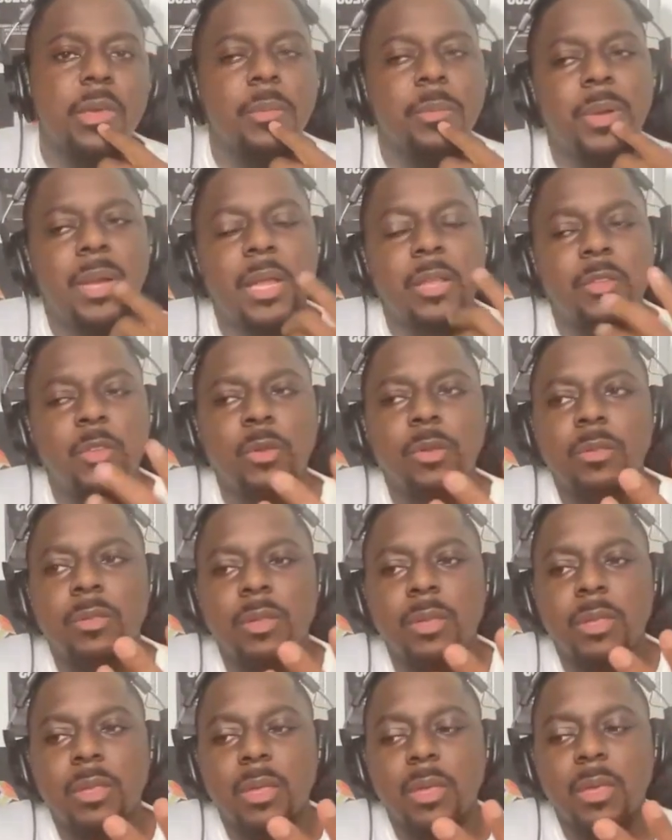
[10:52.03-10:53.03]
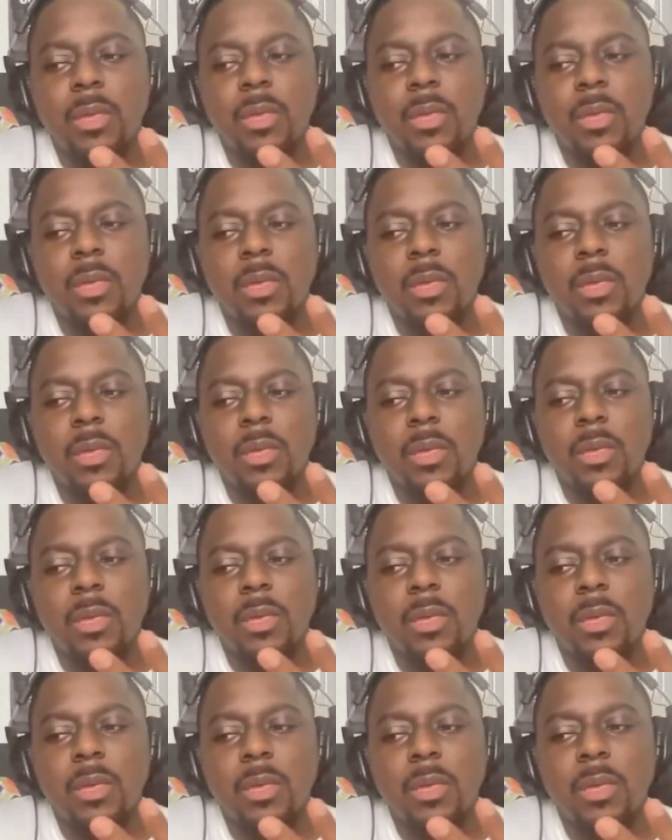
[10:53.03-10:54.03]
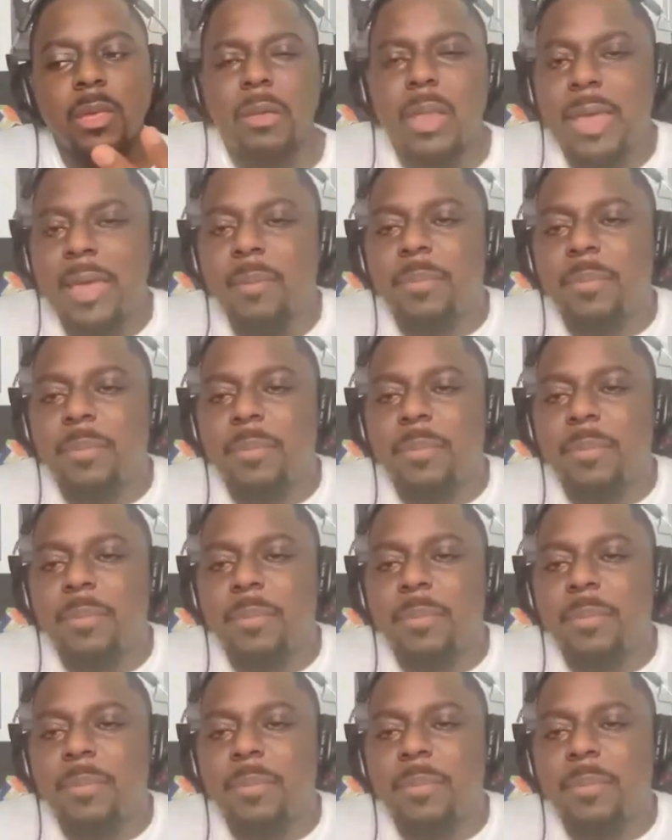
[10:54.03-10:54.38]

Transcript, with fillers: But I do think it was bound to happen.